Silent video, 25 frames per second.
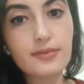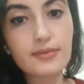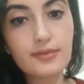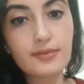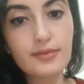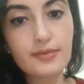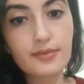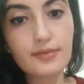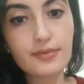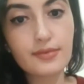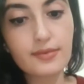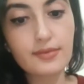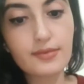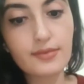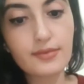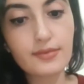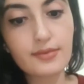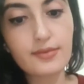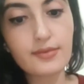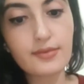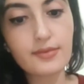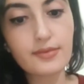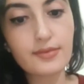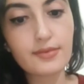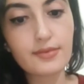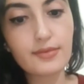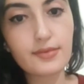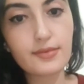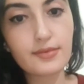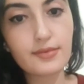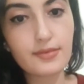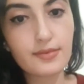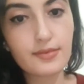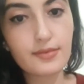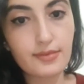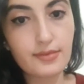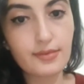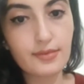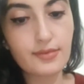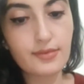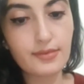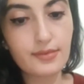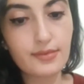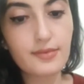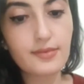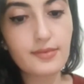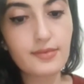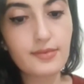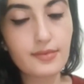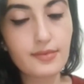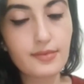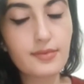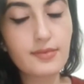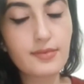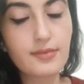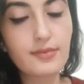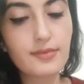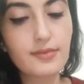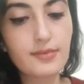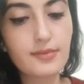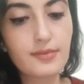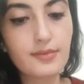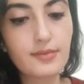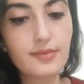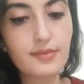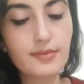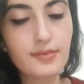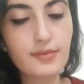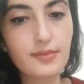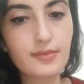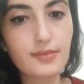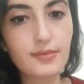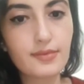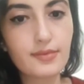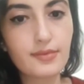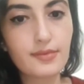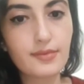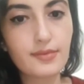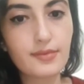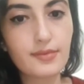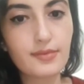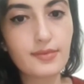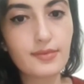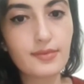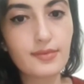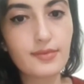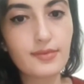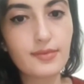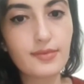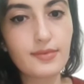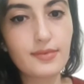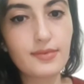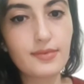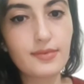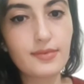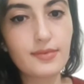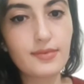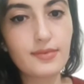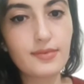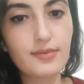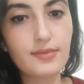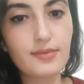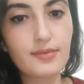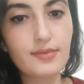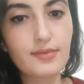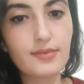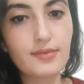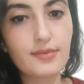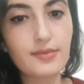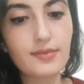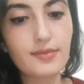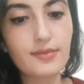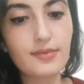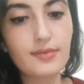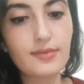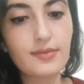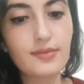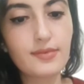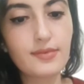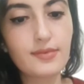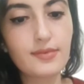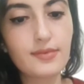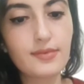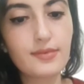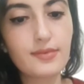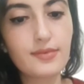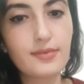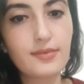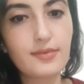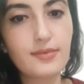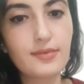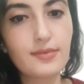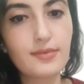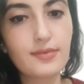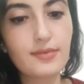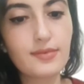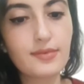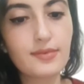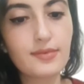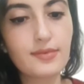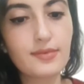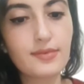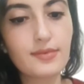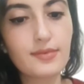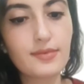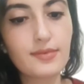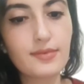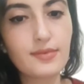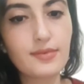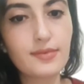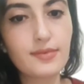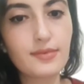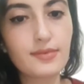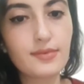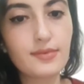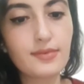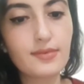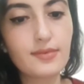The person shown says nothing.